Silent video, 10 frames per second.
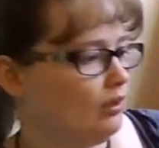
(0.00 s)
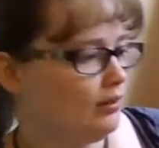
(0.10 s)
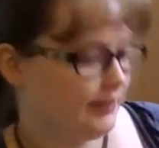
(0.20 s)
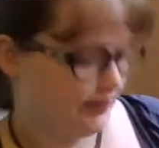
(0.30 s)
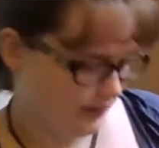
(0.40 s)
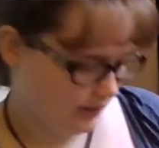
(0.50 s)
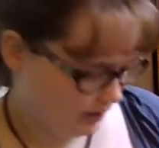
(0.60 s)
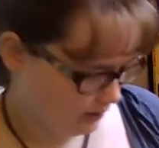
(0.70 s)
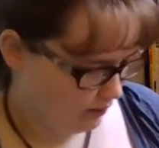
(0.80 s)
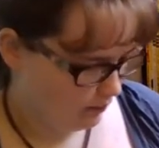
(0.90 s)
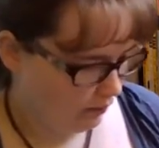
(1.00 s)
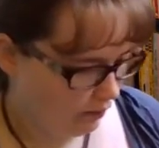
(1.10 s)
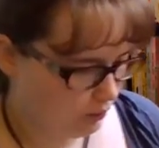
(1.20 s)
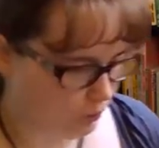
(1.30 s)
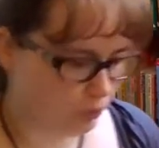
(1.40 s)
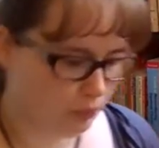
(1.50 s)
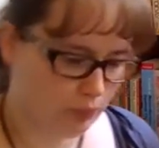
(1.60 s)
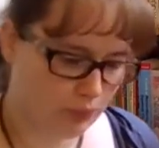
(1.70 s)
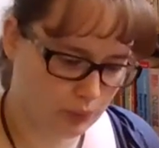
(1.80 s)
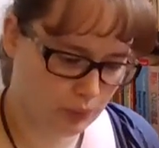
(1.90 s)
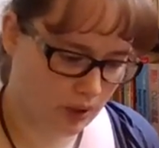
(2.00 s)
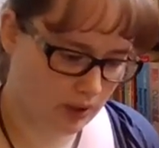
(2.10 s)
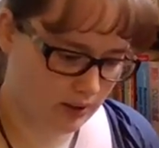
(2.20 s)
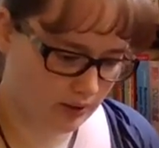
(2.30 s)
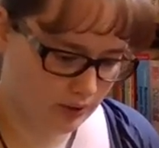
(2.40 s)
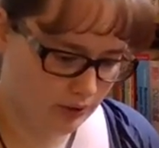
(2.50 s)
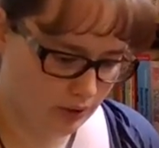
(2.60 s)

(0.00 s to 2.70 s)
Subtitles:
this is the volumes 1 and